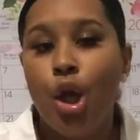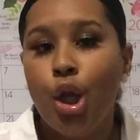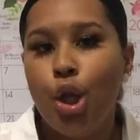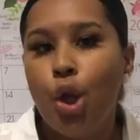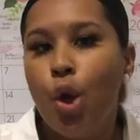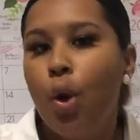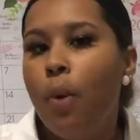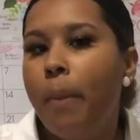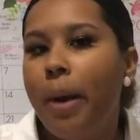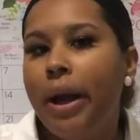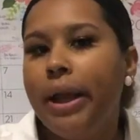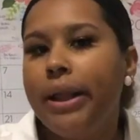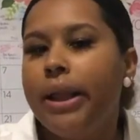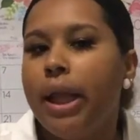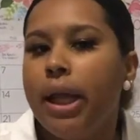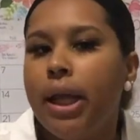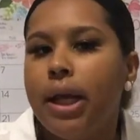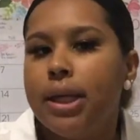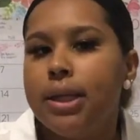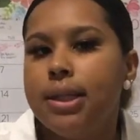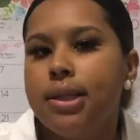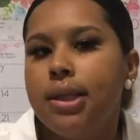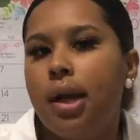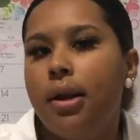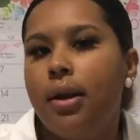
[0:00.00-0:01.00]
You might
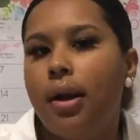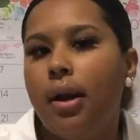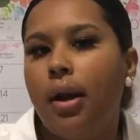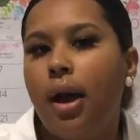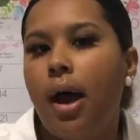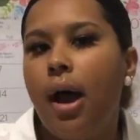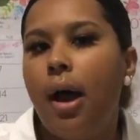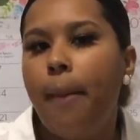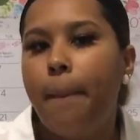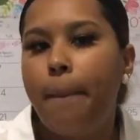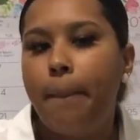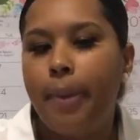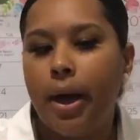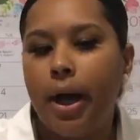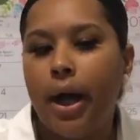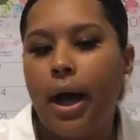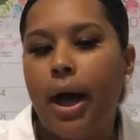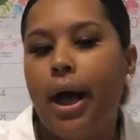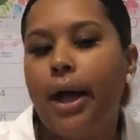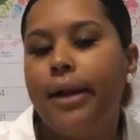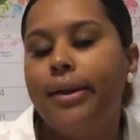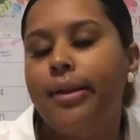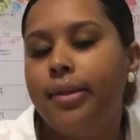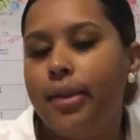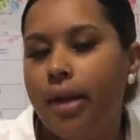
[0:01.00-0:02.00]
think it's not a lot, but
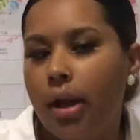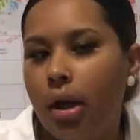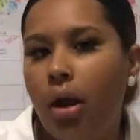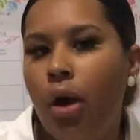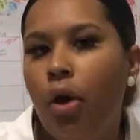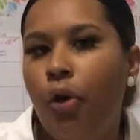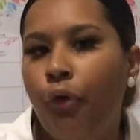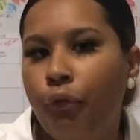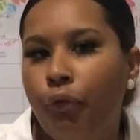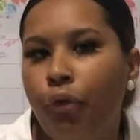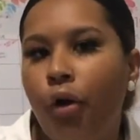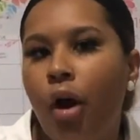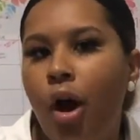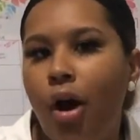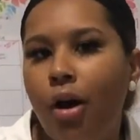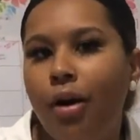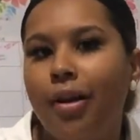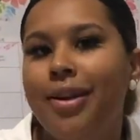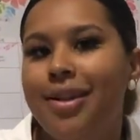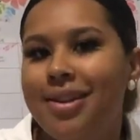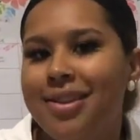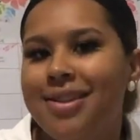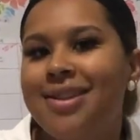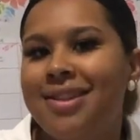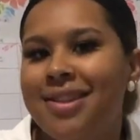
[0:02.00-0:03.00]
at the long
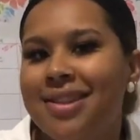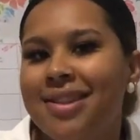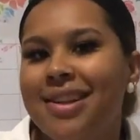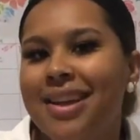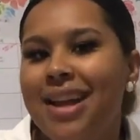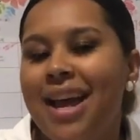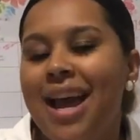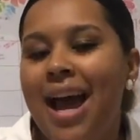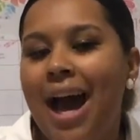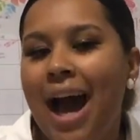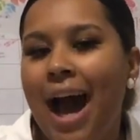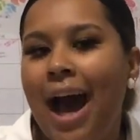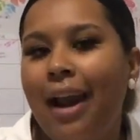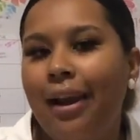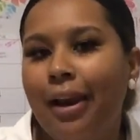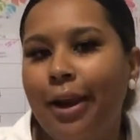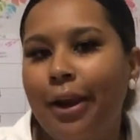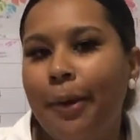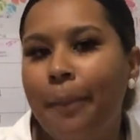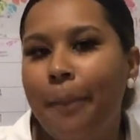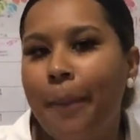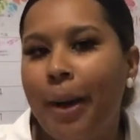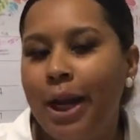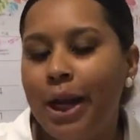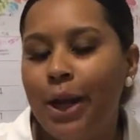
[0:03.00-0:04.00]
run is a
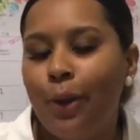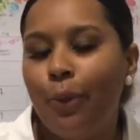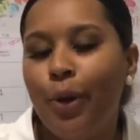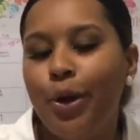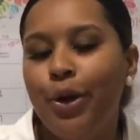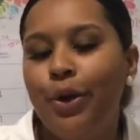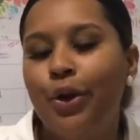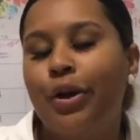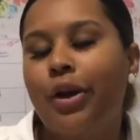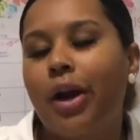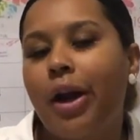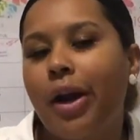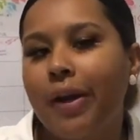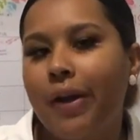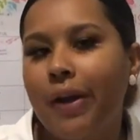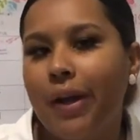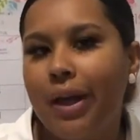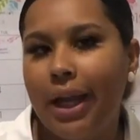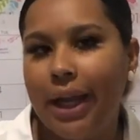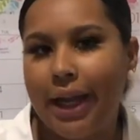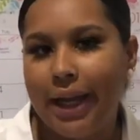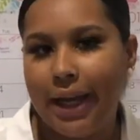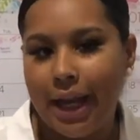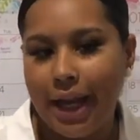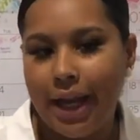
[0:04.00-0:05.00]
lot of money when you
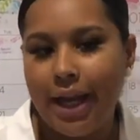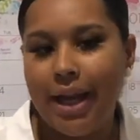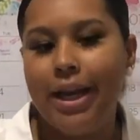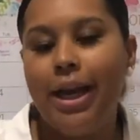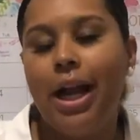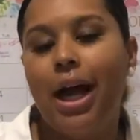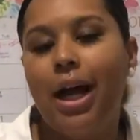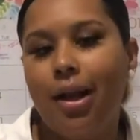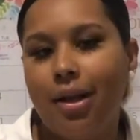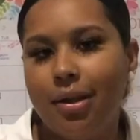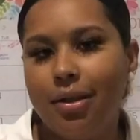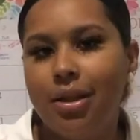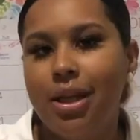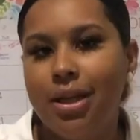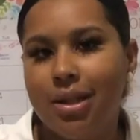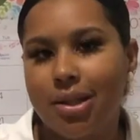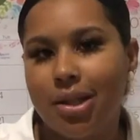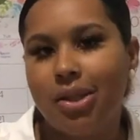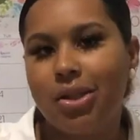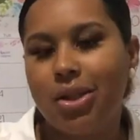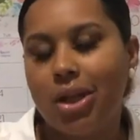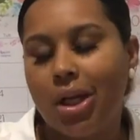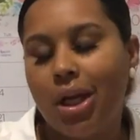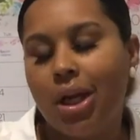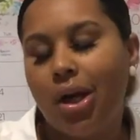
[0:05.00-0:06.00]
calculate it in
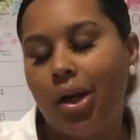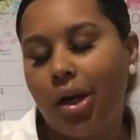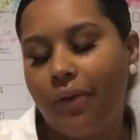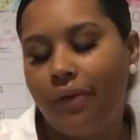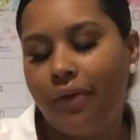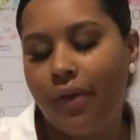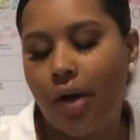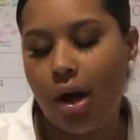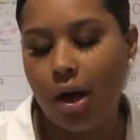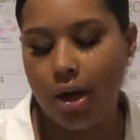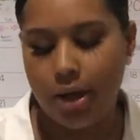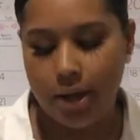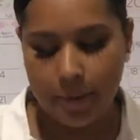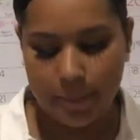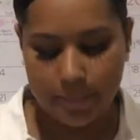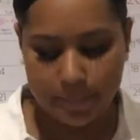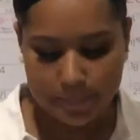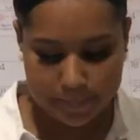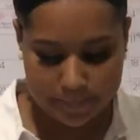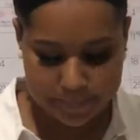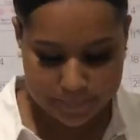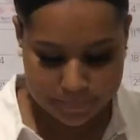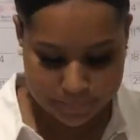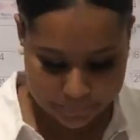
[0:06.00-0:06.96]
such a large volume.